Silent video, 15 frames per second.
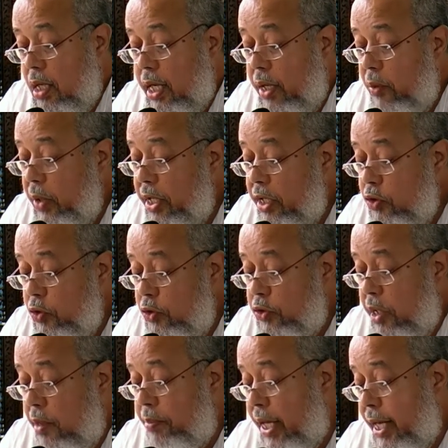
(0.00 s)
And when a
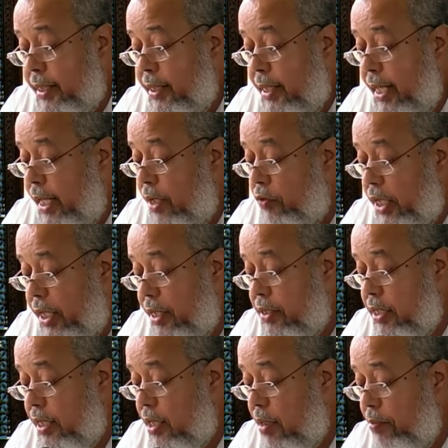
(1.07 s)
neutral party like reggae
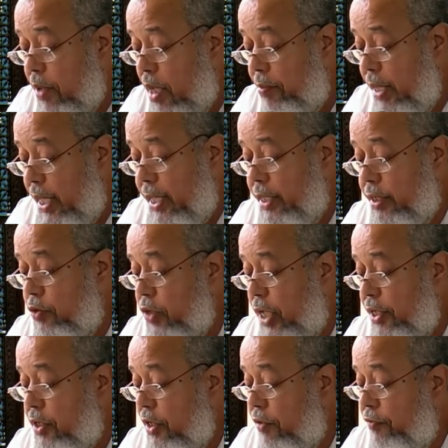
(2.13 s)
singer Bob Marley
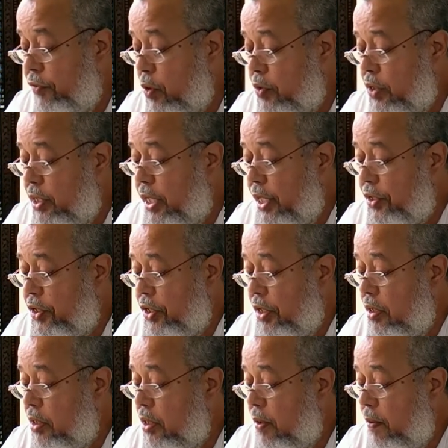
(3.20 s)
tried to diffuse the tension
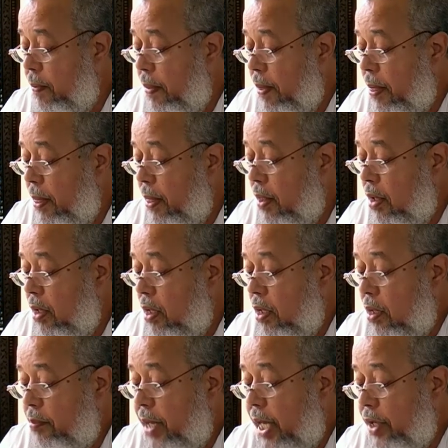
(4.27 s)

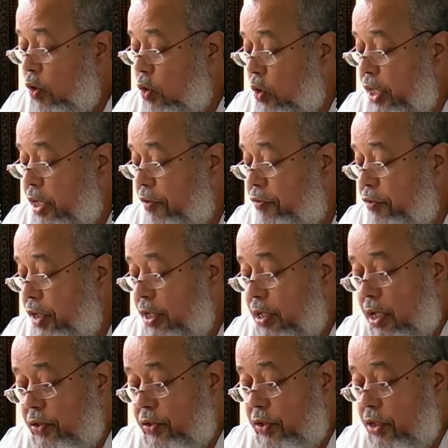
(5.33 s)
by holding a free
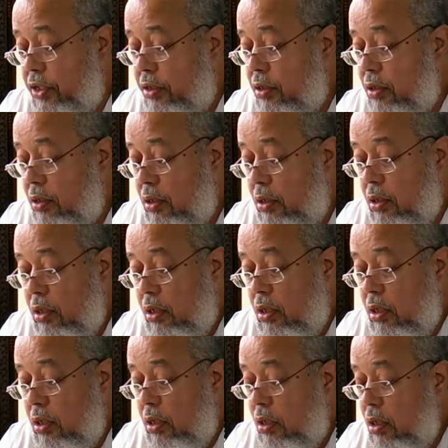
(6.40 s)
concert,
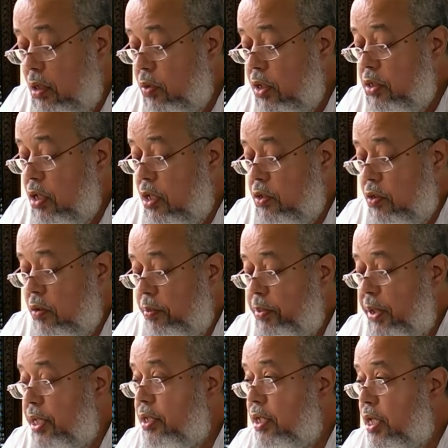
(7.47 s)
he was also
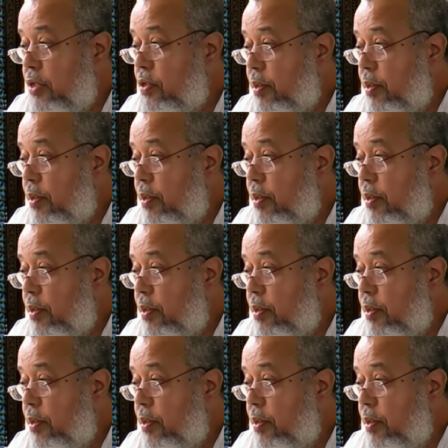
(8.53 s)
painted as